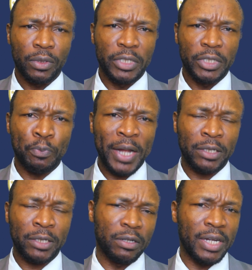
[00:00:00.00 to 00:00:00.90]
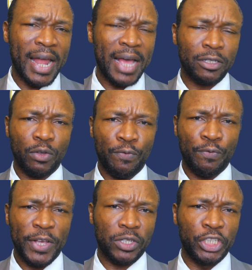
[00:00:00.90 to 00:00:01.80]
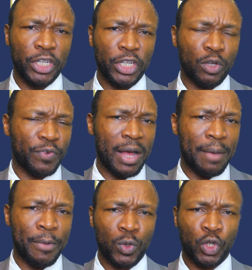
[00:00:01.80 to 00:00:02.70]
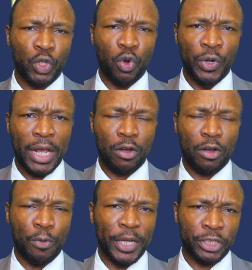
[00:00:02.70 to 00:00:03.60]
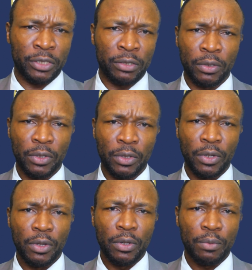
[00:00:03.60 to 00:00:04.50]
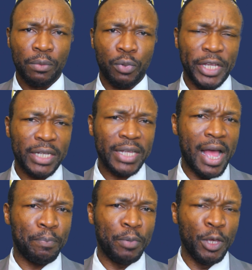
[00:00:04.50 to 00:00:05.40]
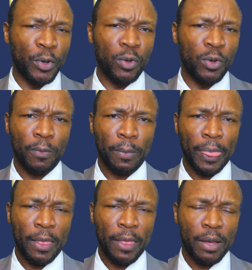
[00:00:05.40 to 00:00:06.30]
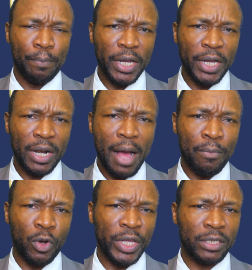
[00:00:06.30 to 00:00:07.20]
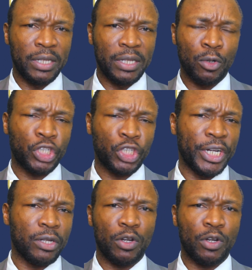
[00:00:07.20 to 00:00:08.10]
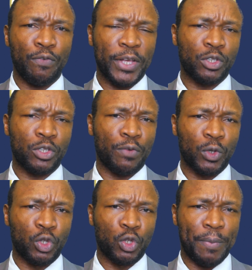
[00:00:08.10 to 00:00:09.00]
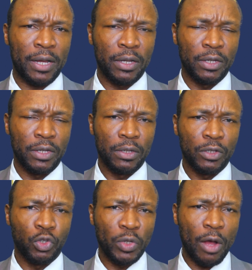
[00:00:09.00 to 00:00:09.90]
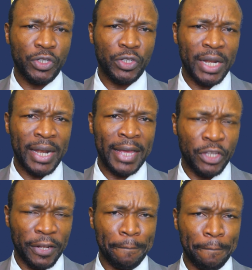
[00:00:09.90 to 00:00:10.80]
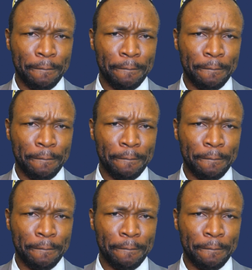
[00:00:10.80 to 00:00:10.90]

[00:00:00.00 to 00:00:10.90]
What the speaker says: dismantle the last vestiges of Cameroon's colonial occupation, protect our people, and build harmony as demonstrated on the 1st of October 2019.